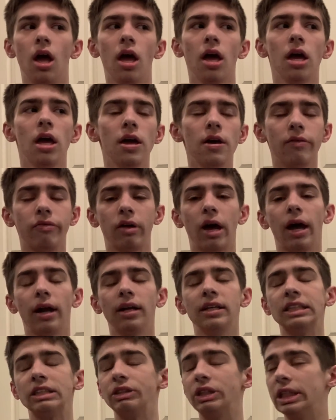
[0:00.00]
If
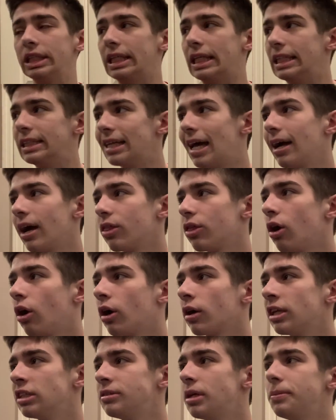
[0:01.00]
Agnes really is Agatha
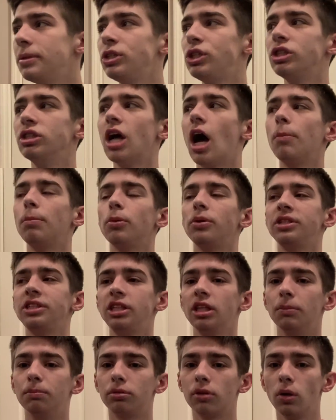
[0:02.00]
Harkness, maybe she's not, but we see
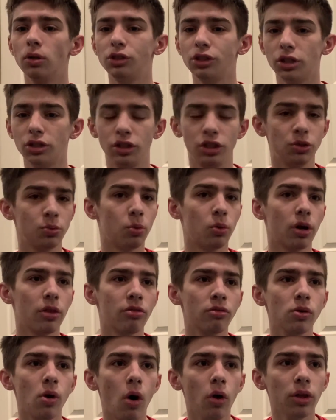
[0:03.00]
the brooch that she's worn
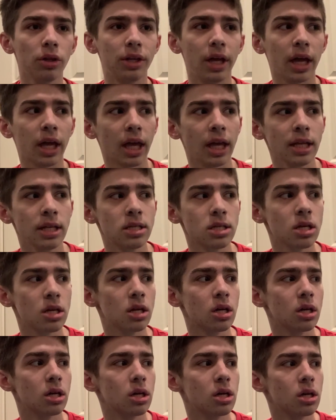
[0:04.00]
through all the decades.
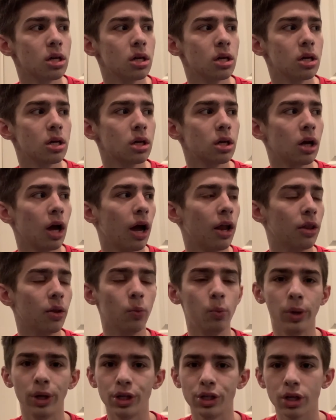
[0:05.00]
and the
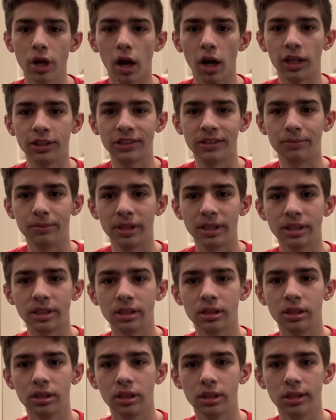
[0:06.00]
witch costume this
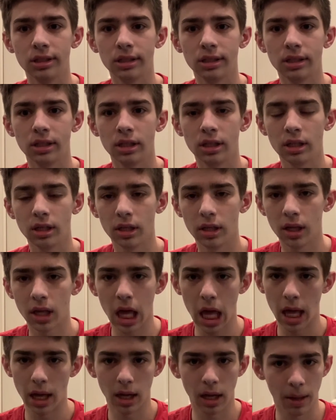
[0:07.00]

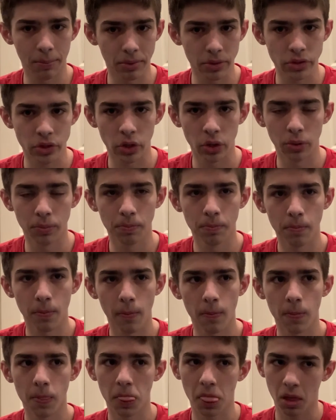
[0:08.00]
episode,
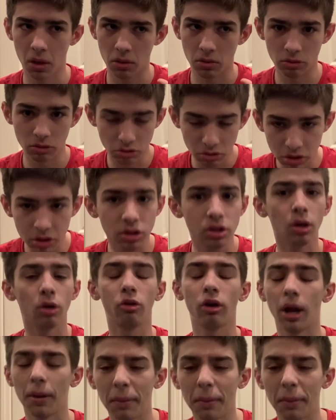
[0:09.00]
there's still a great